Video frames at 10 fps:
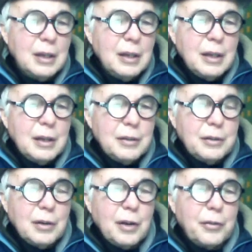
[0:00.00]
uh,
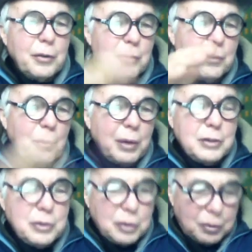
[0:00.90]
there are other
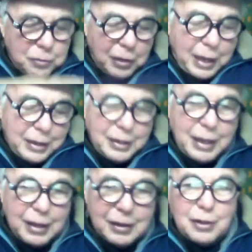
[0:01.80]
ways you can flatten
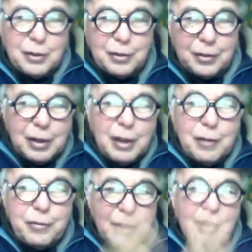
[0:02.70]
that. You know,
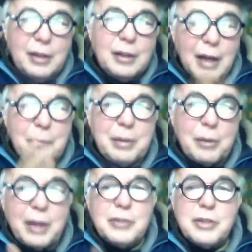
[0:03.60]
if how many
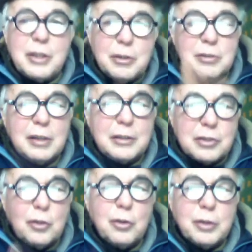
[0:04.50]
ways can you slice
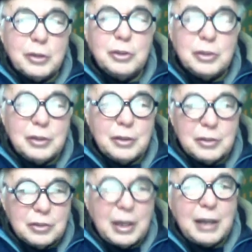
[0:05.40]
an orange? You know,
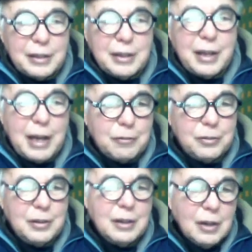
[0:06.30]
exactly in half.
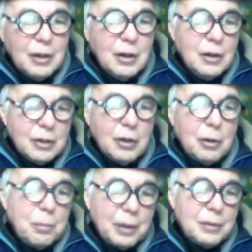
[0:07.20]
You
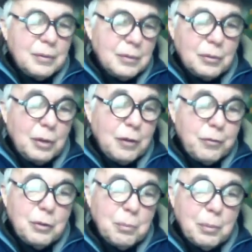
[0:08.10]
know, but quite a
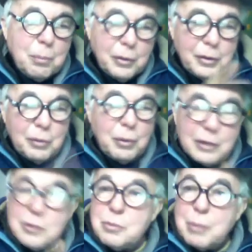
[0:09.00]
few, a million
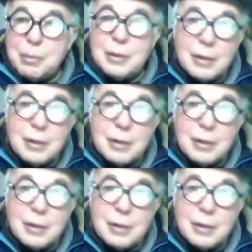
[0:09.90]
ways maybe.